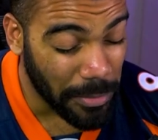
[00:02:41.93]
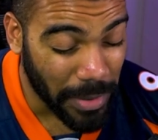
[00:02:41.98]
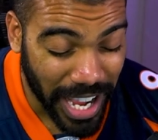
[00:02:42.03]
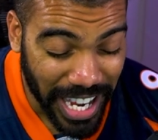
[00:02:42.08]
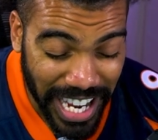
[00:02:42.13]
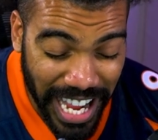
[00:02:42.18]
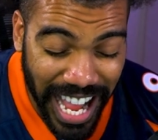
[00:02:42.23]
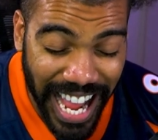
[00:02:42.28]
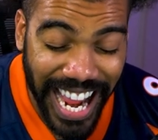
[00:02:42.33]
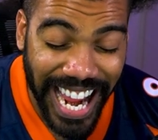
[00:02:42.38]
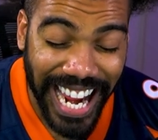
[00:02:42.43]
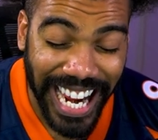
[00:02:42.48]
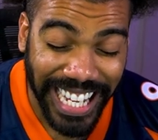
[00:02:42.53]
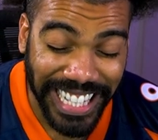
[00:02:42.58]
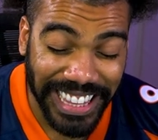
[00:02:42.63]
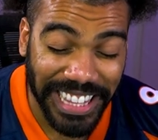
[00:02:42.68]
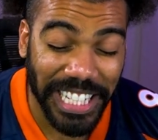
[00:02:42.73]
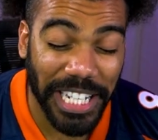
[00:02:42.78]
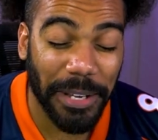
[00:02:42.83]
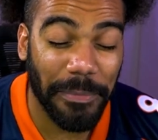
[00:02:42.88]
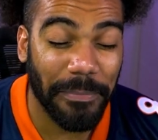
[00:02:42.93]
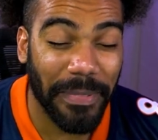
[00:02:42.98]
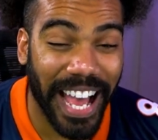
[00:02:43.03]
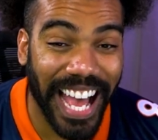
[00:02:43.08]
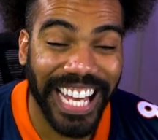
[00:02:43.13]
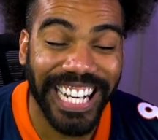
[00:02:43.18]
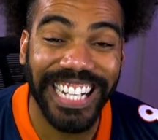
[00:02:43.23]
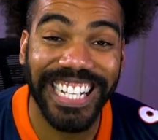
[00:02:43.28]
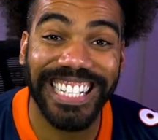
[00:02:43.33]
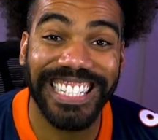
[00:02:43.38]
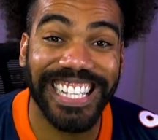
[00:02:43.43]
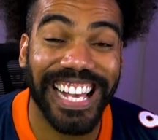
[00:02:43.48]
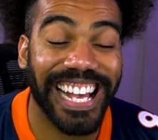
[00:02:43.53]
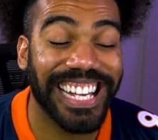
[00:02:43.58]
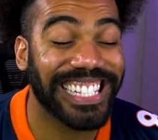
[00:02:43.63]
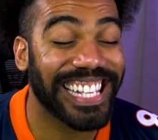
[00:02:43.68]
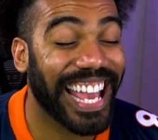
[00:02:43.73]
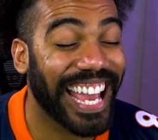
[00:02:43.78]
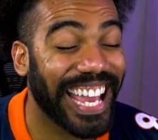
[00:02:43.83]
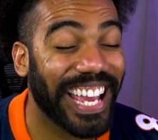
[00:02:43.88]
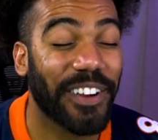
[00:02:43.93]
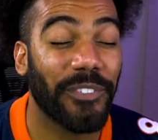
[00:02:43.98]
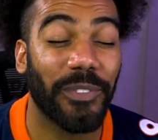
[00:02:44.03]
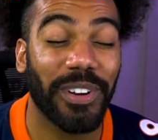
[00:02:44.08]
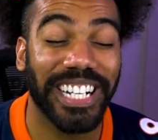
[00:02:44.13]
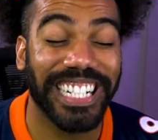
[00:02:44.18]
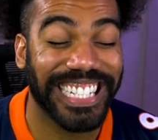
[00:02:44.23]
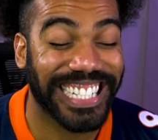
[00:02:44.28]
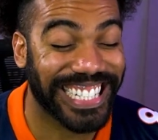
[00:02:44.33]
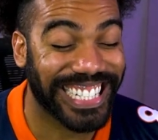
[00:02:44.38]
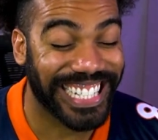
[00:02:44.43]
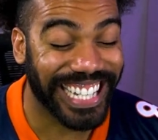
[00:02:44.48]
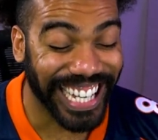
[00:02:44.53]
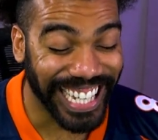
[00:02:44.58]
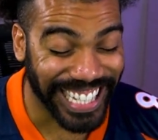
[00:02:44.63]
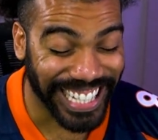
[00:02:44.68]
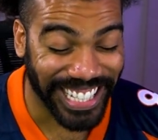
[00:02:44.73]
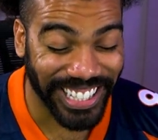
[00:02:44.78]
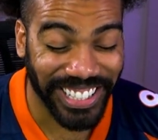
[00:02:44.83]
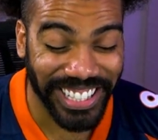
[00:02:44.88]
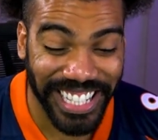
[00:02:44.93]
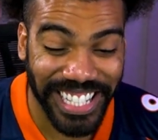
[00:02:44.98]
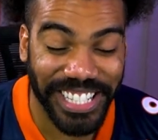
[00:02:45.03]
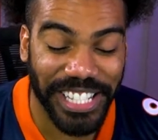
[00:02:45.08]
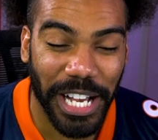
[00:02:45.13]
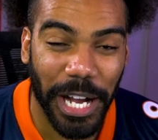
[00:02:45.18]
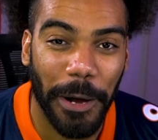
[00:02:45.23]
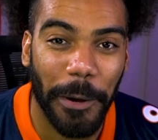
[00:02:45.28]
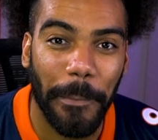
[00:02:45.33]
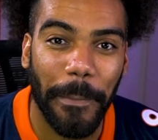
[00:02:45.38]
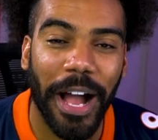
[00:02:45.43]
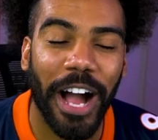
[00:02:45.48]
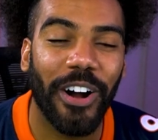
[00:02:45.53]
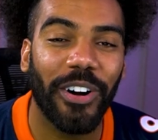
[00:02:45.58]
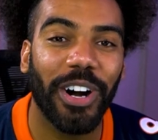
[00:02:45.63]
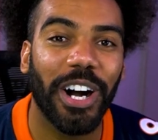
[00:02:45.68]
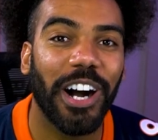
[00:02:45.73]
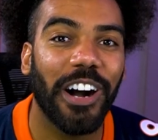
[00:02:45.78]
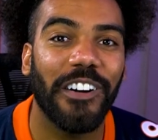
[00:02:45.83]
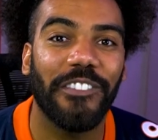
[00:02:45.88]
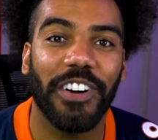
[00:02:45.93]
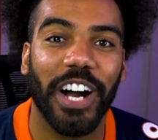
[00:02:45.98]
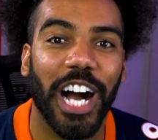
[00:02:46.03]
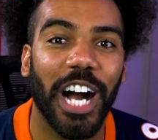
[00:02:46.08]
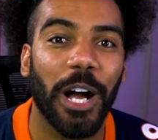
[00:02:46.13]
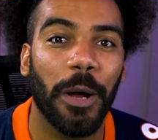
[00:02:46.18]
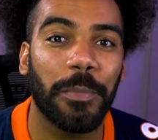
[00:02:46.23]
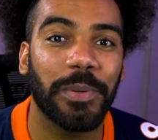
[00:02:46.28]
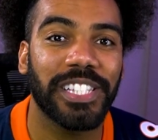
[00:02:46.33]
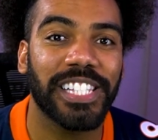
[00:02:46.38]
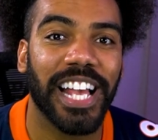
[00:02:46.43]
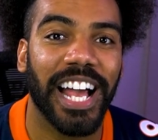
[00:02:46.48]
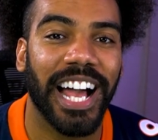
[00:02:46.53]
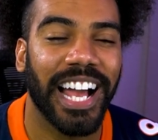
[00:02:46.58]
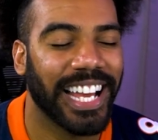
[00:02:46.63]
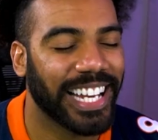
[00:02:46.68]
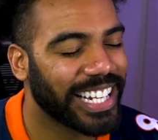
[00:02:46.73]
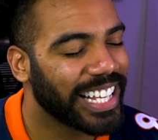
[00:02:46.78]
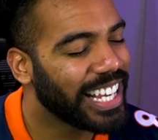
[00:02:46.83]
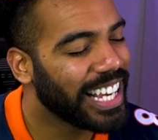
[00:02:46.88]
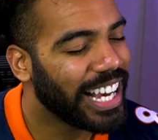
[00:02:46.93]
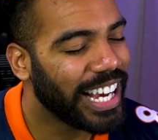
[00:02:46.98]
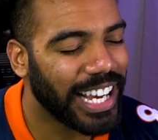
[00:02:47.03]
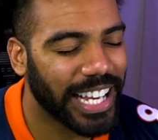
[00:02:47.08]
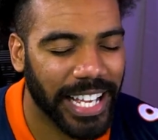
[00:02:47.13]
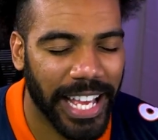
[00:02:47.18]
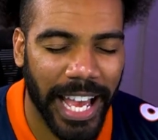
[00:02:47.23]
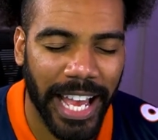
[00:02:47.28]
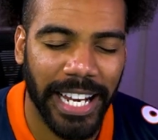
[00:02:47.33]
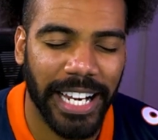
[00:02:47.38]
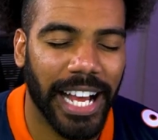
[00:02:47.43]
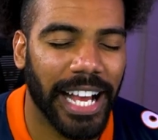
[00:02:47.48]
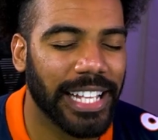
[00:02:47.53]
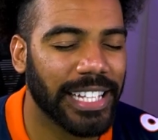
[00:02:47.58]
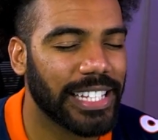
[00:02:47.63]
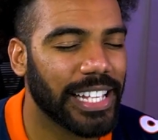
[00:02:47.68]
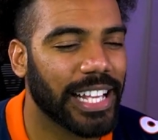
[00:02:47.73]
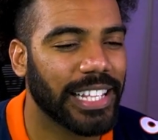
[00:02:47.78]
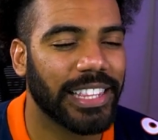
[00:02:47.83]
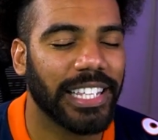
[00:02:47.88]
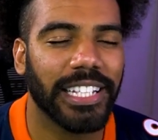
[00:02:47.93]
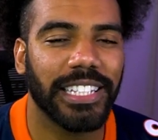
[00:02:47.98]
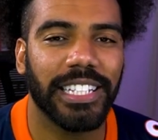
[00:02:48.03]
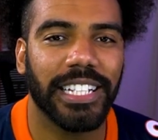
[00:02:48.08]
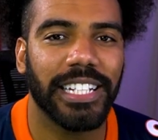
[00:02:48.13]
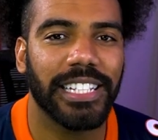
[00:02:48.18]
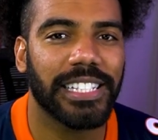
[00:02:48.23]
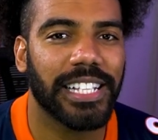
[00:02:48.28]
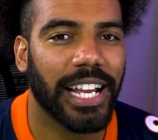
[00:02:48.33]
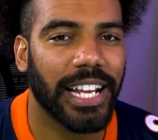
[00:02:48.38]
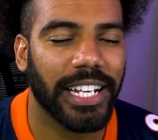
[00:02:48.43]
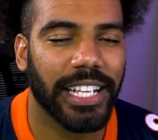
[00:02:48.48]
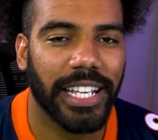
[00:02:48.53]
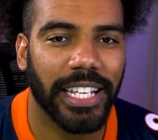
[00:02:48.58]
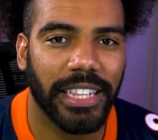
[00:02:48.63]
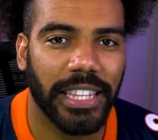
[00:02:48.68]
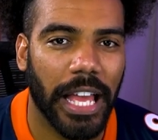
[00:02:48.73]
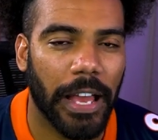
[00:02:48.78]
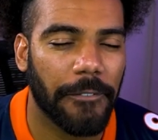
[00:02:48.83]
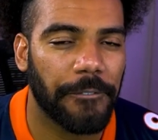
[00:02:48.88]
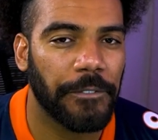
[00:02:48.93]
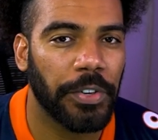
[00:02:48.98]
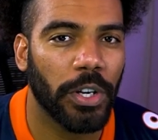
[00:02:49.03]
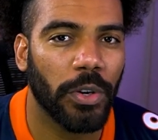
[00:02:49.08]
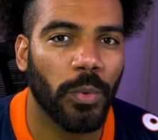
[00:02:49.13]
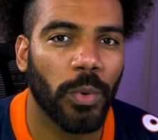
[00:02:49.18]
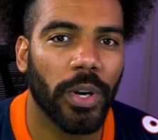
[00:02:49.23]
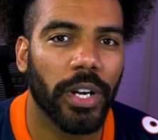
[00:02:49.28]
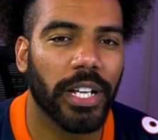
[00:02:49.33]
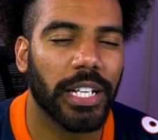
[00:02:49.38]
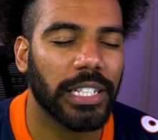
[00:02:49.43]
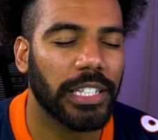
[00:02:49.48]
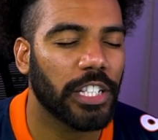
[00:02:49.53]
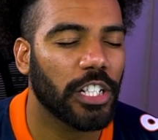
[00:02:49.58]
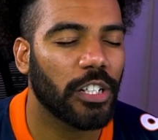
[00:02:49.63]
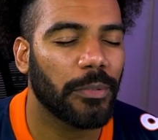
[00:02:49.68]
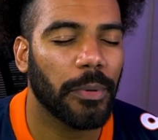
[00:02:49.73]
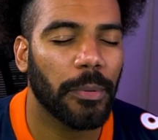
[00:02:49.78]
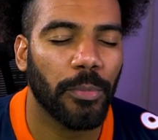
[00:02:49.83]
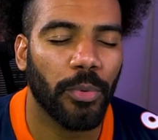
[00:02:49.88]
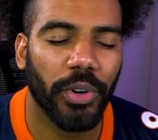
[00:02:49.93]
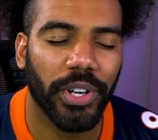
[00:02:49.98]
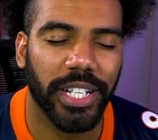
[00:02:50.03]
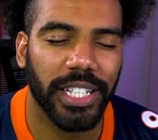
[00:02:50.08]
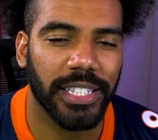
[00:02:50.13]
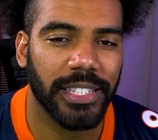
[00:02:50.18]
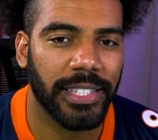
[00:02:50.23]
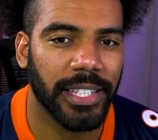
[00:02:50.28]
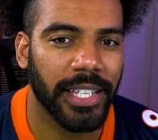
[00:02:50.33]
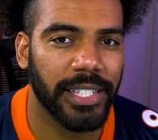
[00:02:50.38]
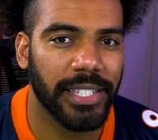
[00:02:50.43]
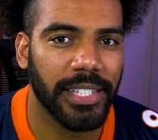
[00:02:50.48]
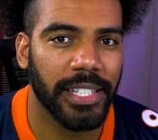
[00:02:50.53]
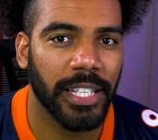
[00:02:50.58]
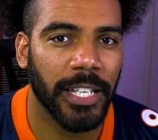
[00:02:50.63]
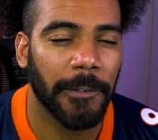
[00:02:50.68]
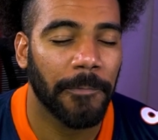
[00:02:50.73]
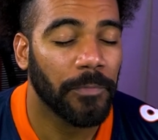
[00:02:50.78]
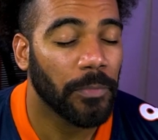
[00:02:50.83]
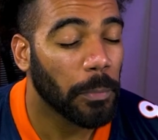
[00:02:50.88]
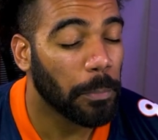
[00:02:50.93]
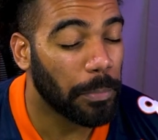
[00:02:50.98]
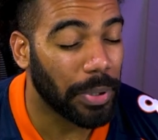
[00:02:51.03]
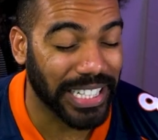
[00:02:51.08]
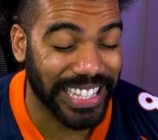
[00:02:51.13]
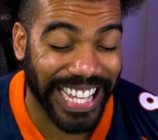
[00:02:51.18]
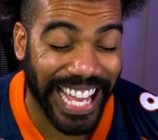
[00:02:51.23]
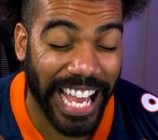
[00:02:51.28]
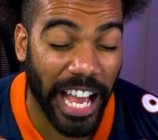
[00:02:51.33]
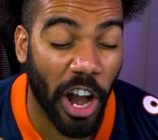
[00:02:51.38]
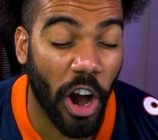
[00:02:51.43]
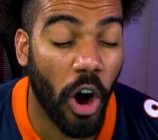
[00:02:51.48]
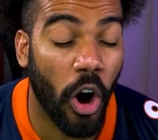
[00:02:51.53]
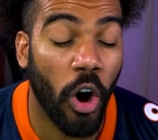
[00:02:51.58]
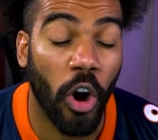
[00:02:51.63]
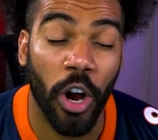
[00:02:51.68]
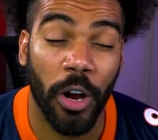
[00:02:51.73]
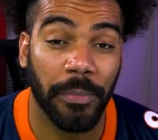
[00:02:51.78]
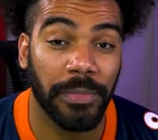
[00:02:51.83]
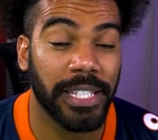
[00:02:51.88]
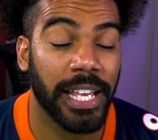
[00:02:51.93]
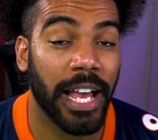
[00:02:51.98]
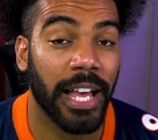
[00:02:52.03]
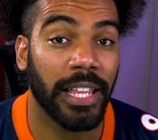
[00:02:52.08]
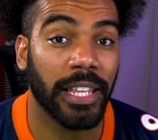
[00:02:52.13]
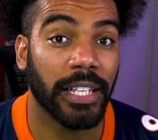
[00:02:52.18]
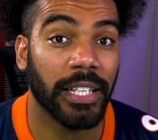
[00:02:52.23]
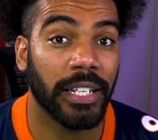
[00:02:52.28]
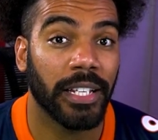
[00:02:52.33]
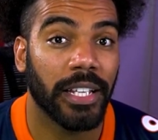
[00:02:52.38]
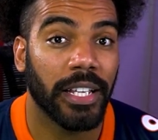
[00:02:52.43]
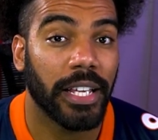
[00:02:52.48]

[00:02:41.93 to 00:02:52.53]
my guy Anthony Maddox has a ridiculous amount of upside. Again, I think that he's got to get that footwork a little bit more consistent, but that arm talent.